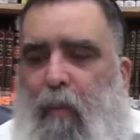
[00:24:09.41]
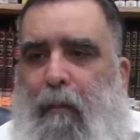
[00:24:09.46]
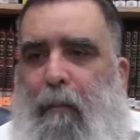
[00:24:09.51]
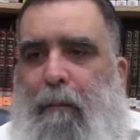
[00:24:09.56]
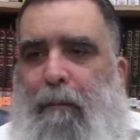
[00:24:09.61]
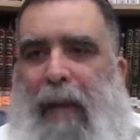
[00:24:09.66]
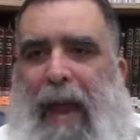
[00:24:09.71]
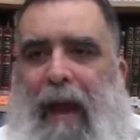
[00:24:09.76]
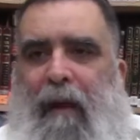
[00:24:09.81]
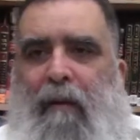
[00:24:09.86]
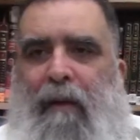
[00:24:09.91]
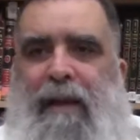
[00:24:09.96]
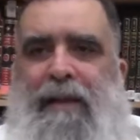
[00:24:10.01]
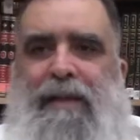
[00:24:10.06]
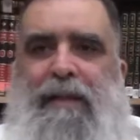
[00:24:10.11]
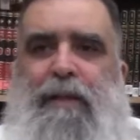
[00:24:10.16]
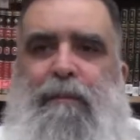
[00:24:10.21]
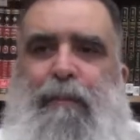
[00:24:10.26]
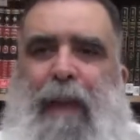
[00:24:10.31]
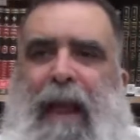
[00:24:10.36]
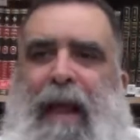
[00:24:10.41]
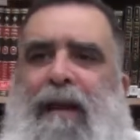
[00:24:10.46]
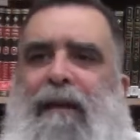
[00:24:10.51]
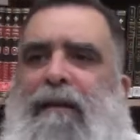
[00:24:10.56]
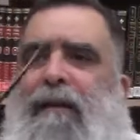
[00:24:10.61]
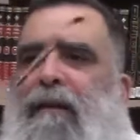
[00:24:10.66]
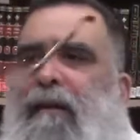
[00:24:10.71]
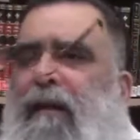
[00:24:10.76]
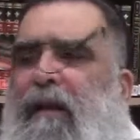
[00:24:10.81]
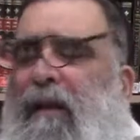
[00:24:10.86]
Parents
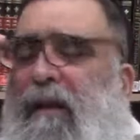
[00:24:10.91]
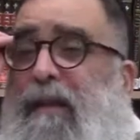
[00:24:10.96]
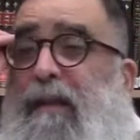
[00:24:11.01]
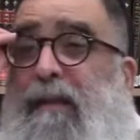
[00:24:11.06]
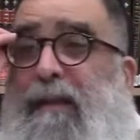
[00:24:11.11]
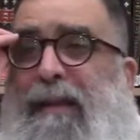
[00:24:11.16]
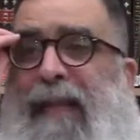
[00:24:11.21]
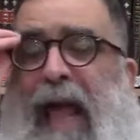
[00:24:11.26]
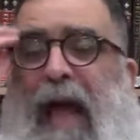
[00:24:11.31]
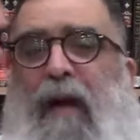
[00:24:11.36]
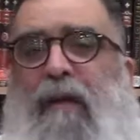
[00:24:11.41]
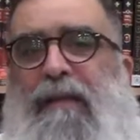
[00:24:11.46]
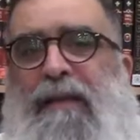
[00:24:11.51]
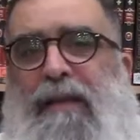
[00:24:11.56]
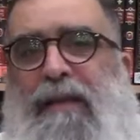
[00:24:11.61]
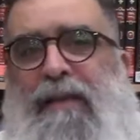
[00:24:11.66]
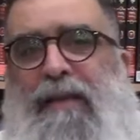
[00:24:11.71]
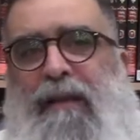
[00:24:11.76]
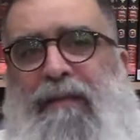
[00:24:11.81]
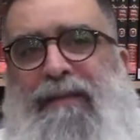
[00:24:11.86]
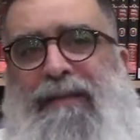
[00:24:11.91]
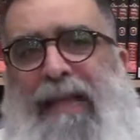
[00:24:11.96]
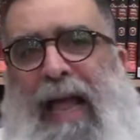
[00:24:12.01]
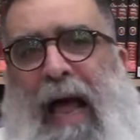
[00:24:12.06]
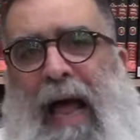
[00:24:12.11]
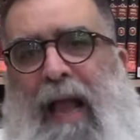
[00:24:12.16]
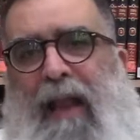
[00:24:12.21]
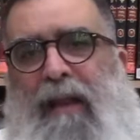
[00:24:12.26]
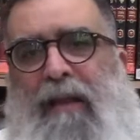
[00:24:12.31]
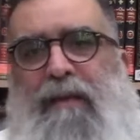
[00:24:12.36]
spend thousands of
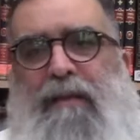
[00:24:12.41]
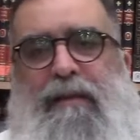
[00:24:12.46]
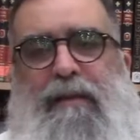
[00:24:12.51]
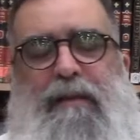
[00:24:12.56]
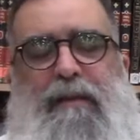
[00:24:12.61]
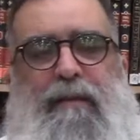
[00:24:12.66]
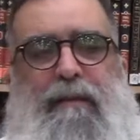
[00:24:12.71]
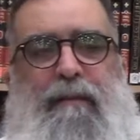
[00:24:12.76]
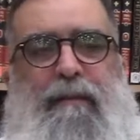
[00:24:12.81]
dollars